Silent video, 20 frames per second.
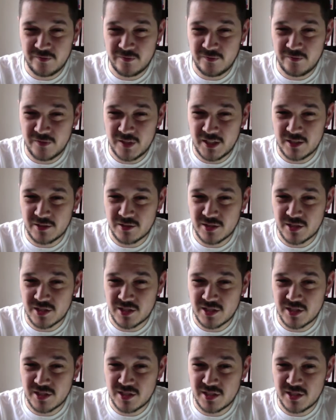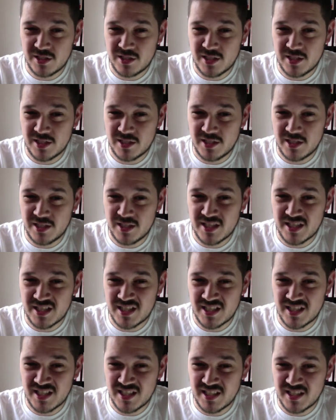think it was
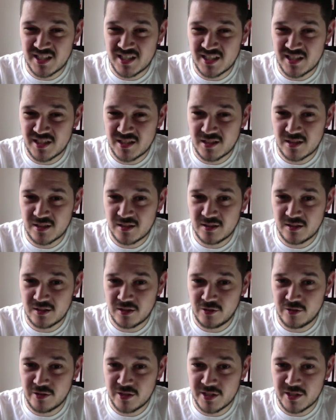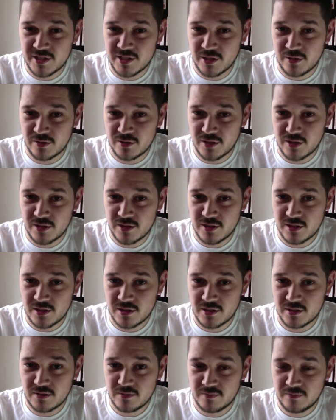66 degrees
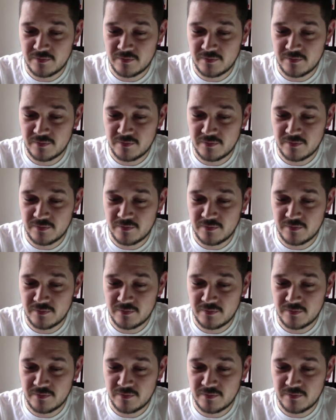Celsius.